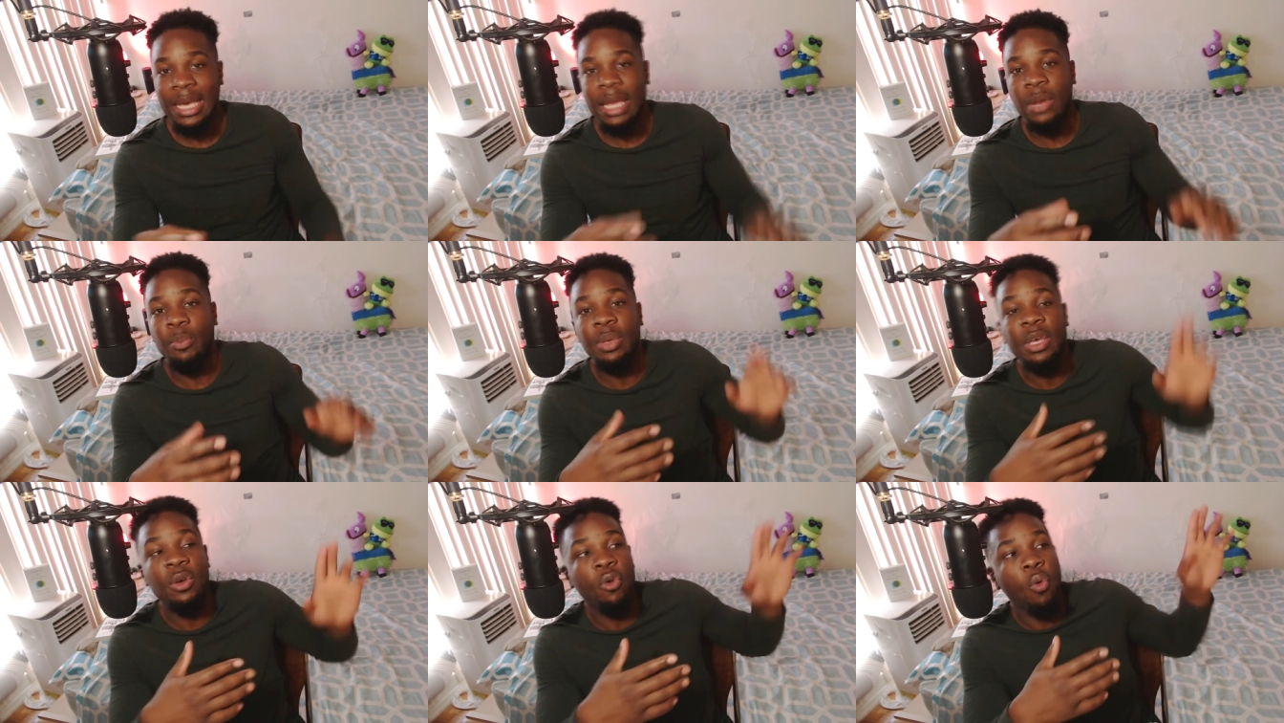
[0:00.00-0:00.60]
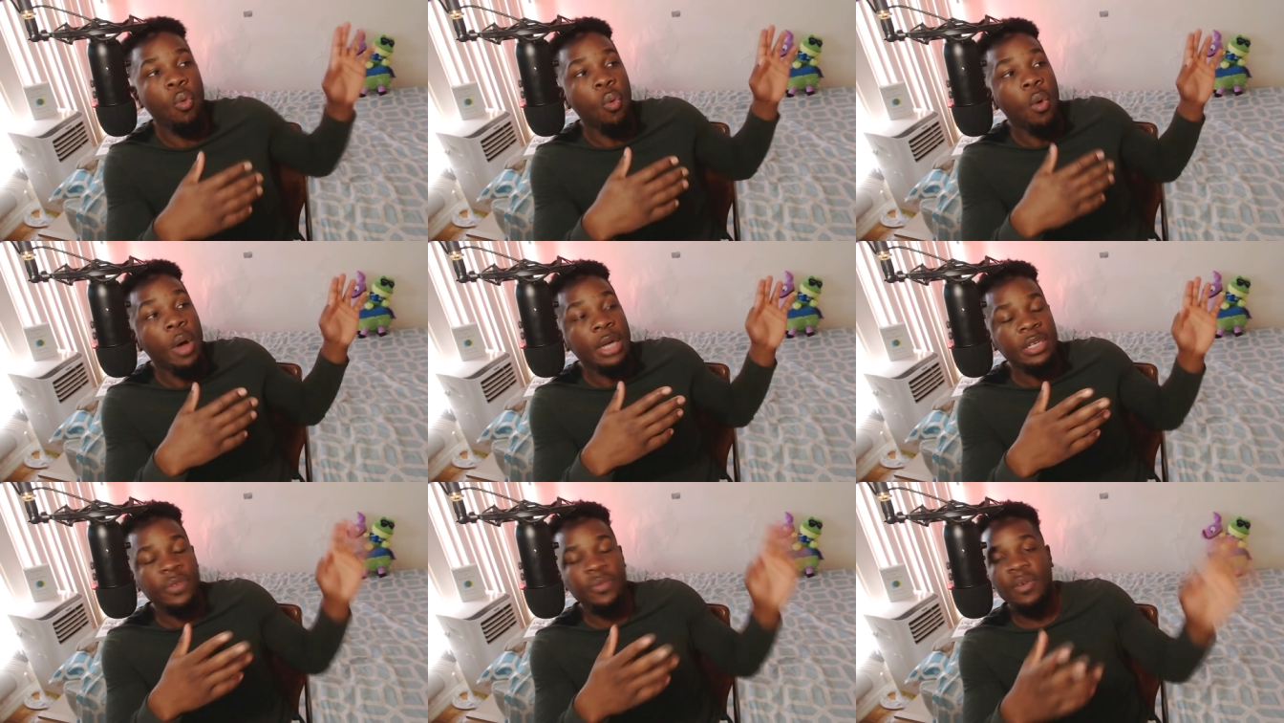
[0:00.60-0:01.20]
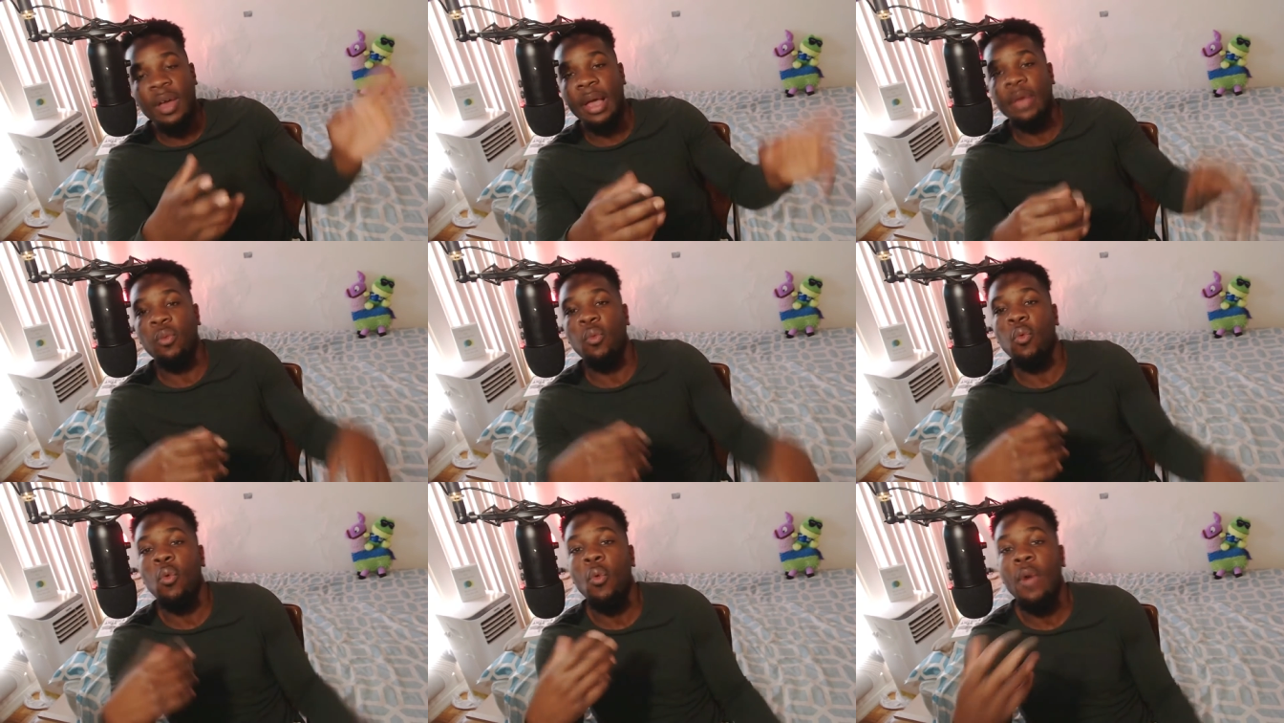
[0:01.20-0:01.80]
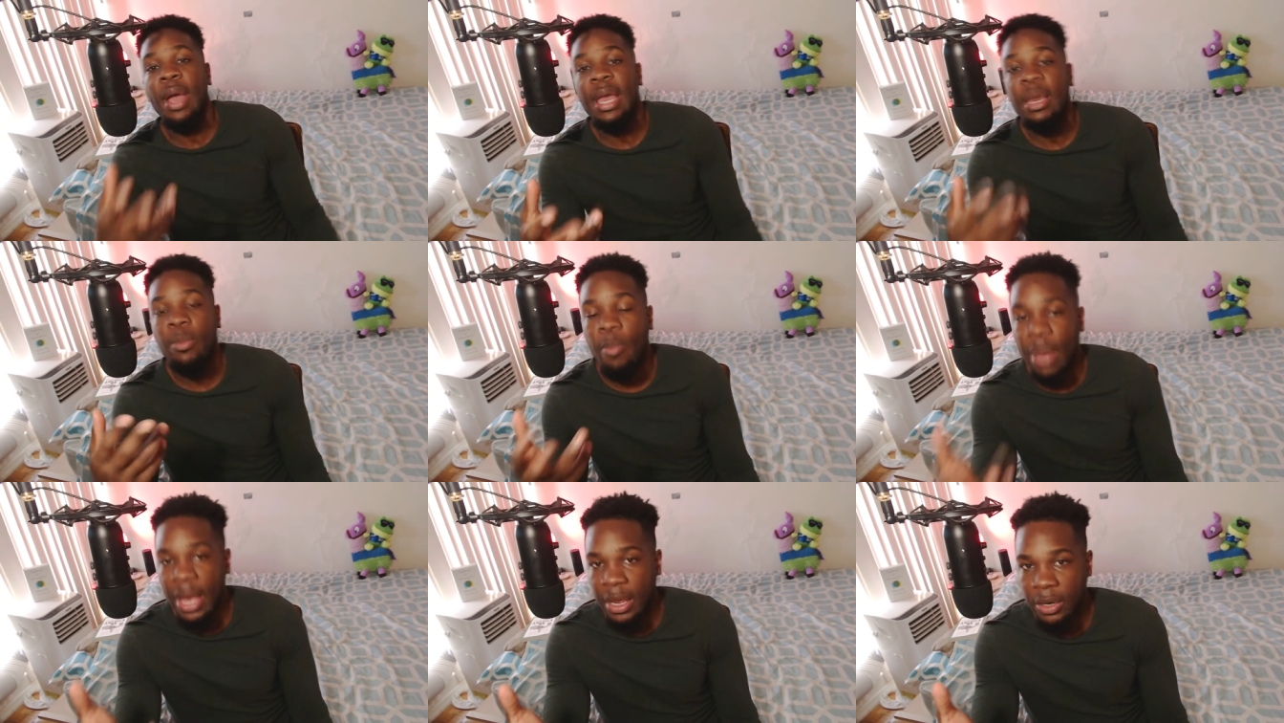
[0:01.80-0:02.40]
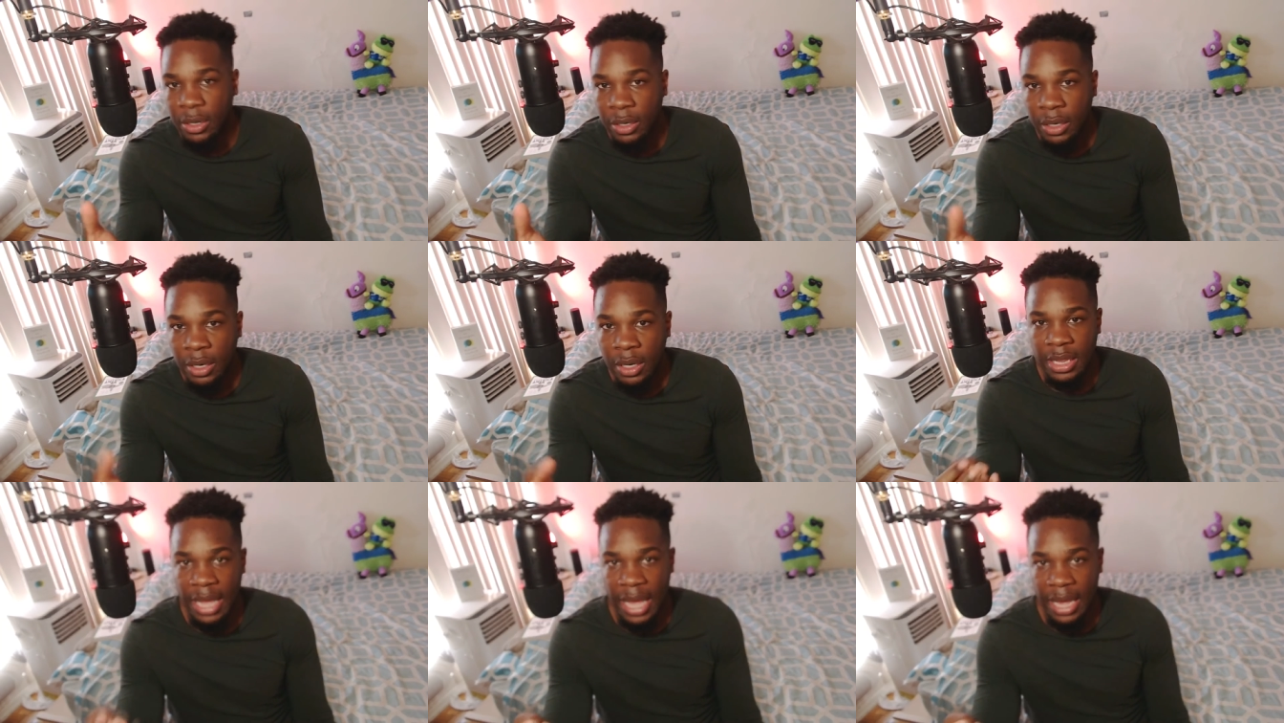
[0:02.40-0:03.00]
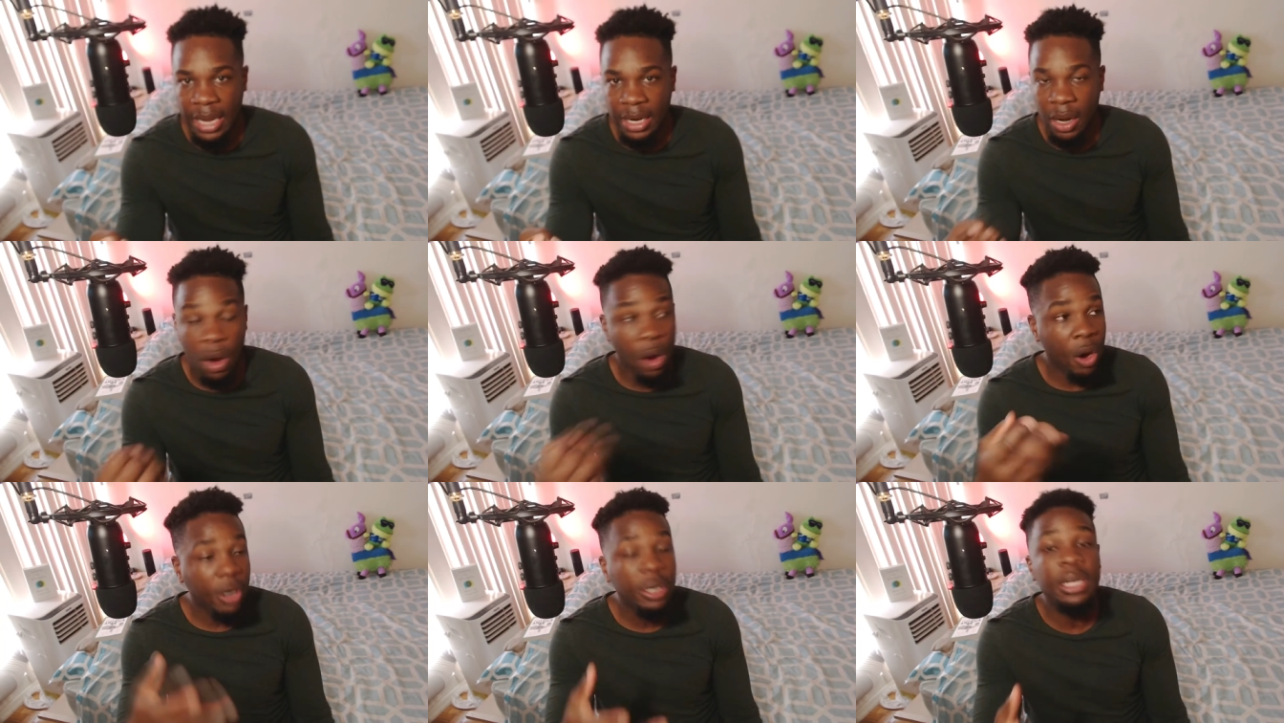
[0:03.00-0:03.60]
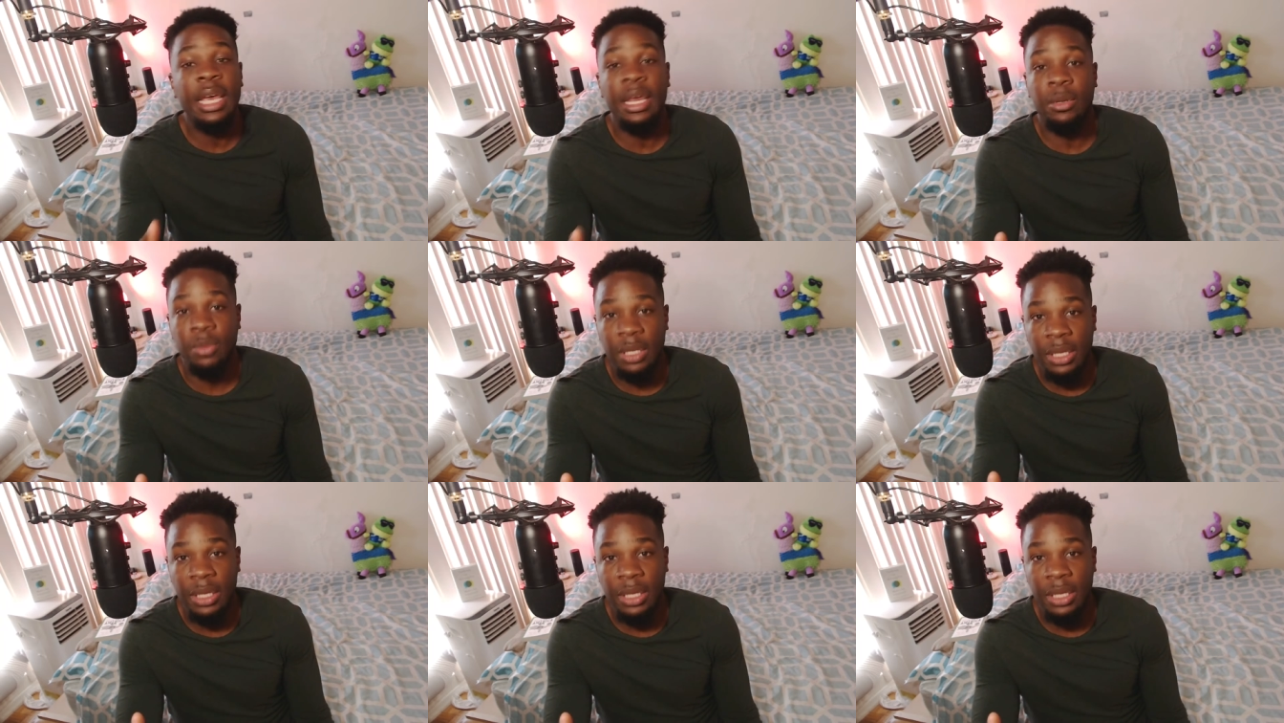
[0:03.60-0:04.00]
can be quantified way better than art can